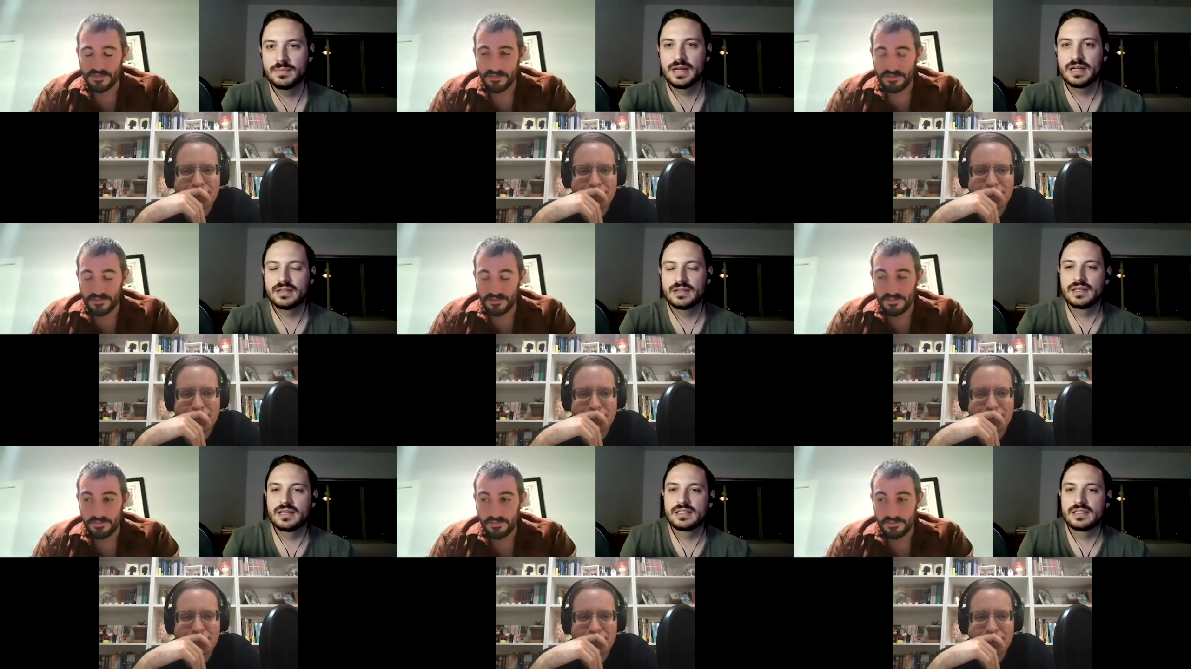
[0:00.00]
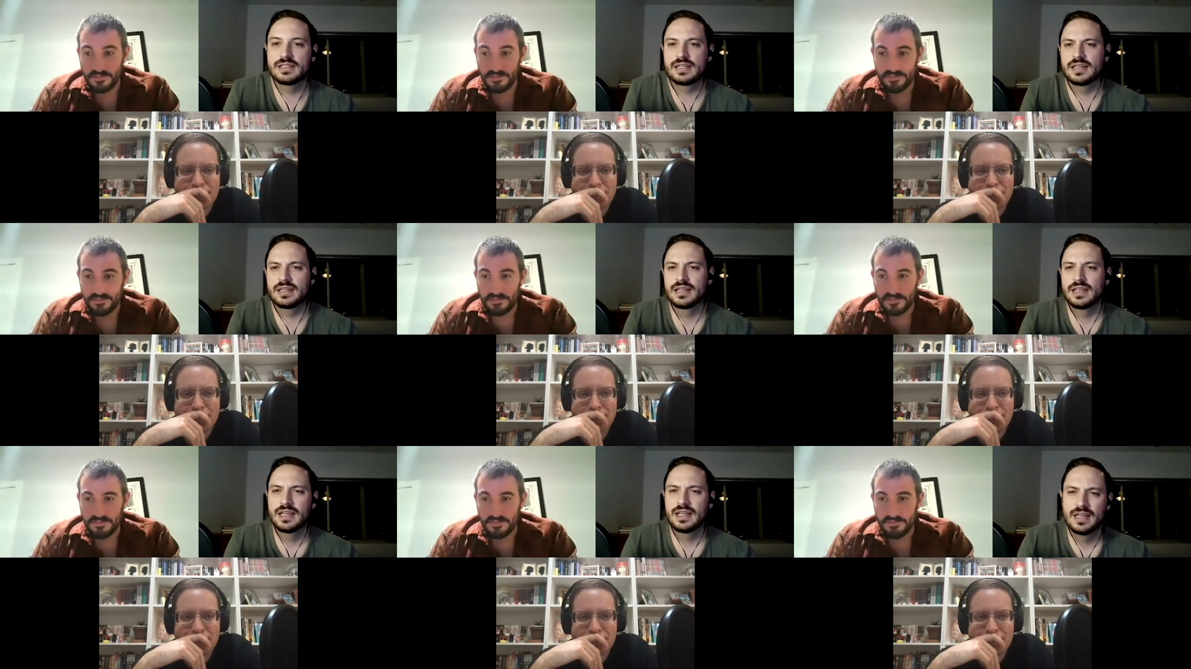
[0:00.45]
Speaker 1: about this,
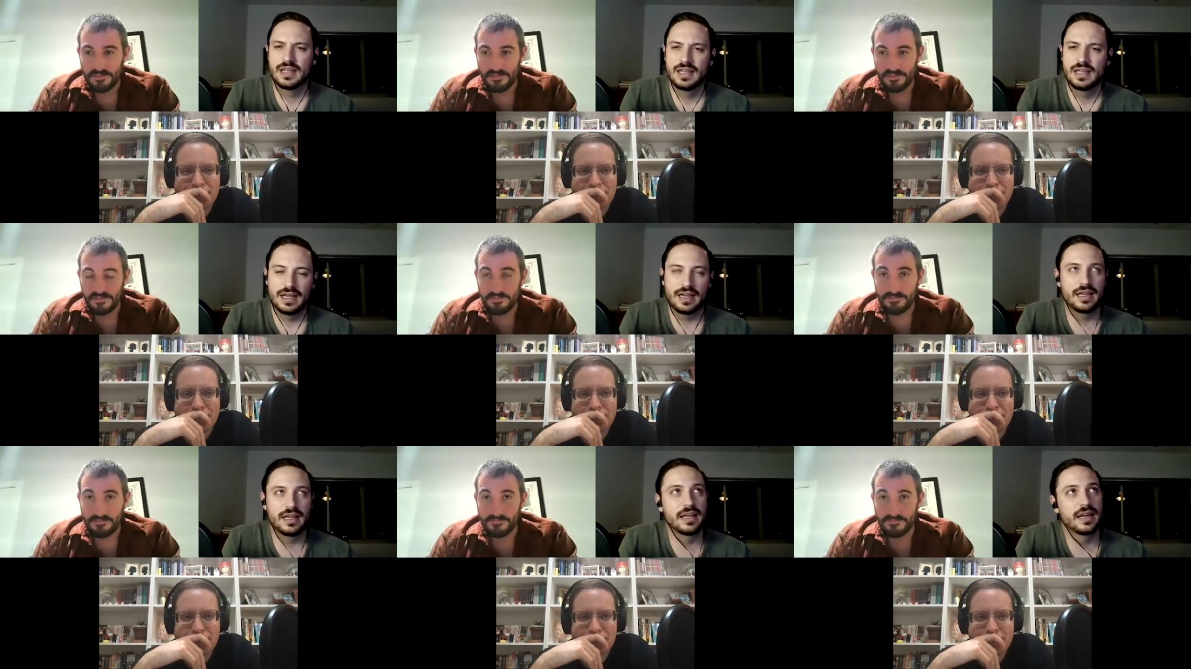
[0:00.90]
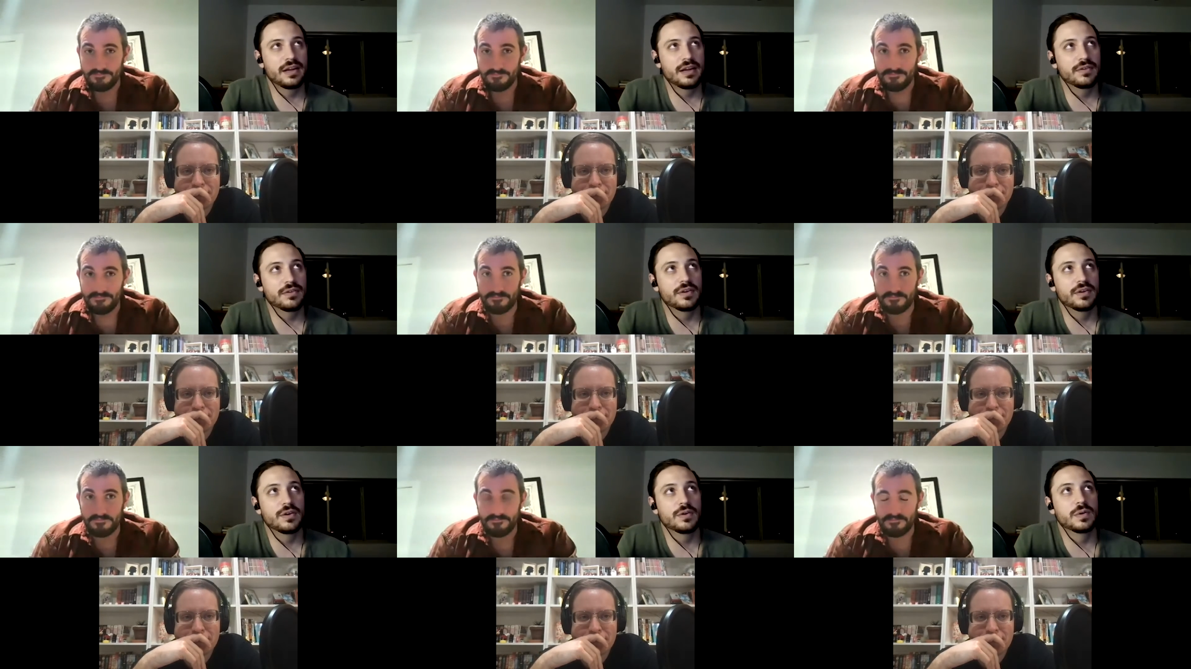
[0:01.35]
and again, I
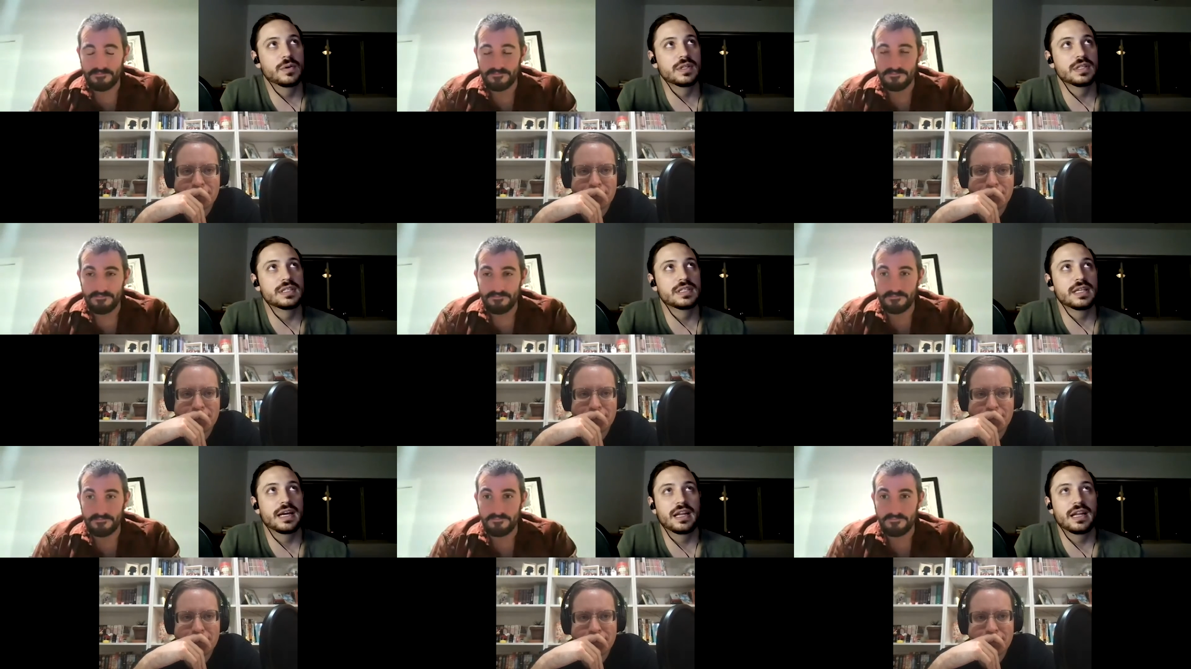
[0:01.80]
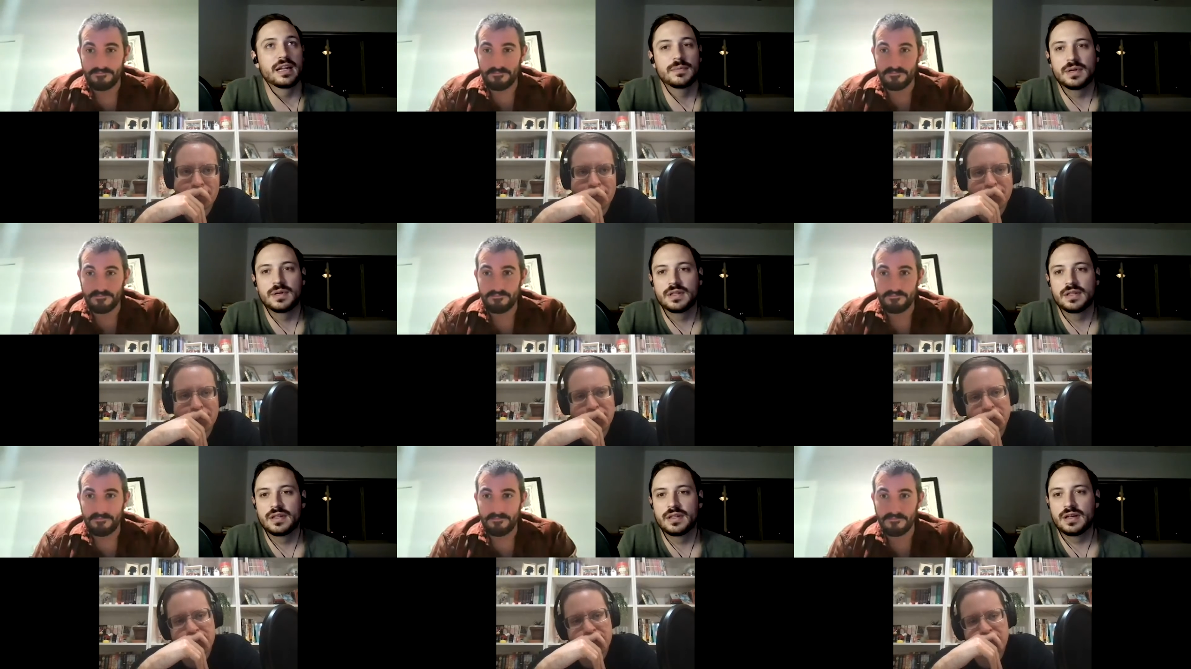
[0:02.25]
don't know what side I'm
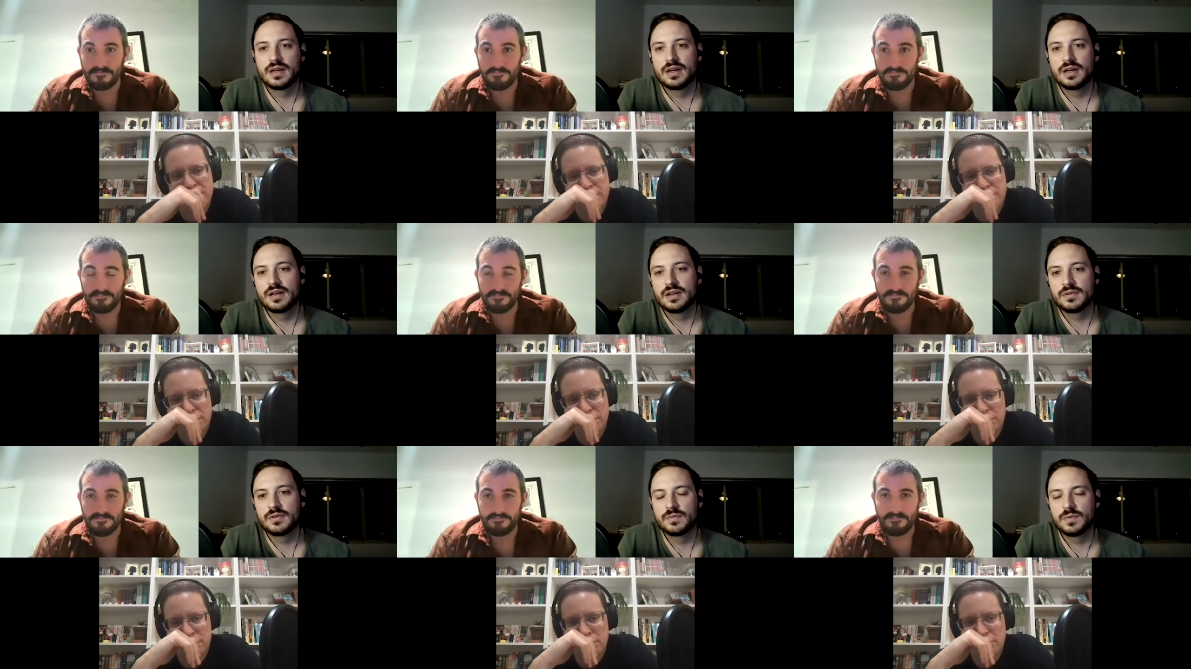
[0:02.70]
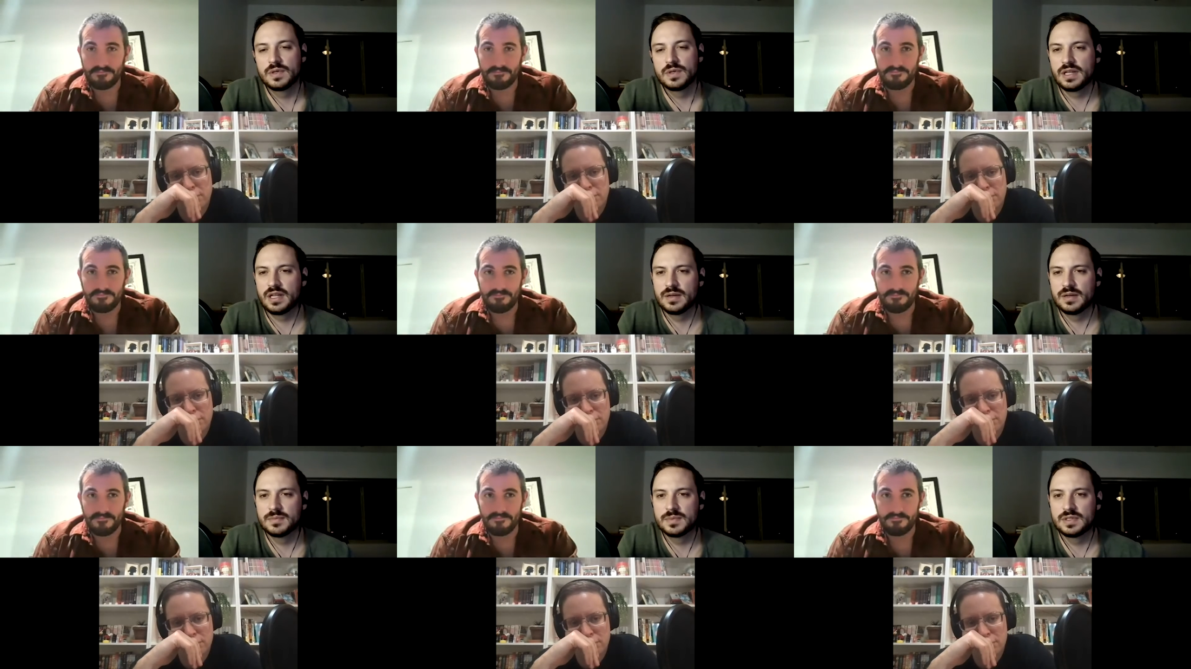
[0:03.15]
on on when
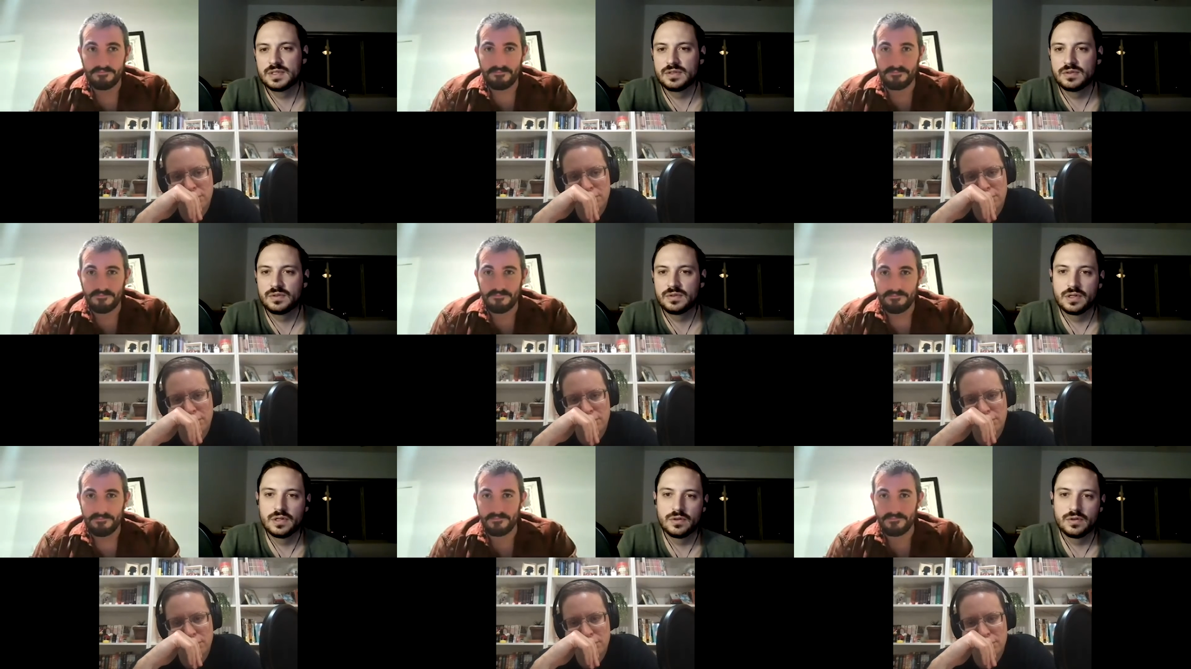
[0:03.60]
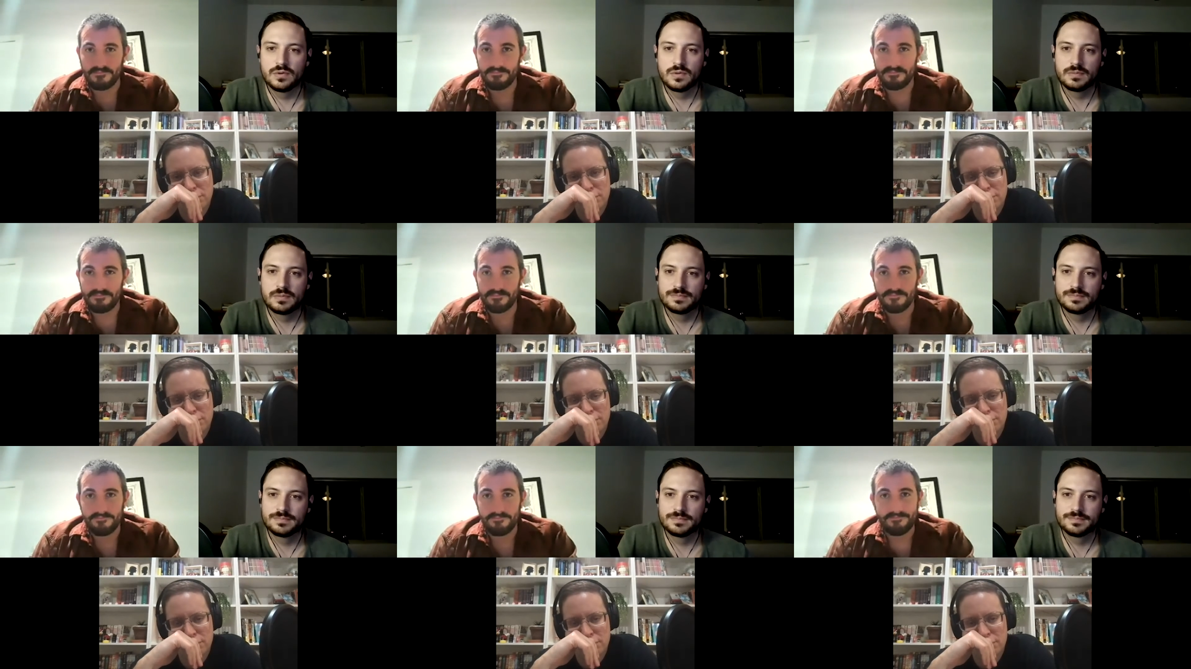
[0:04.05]
it comes to you know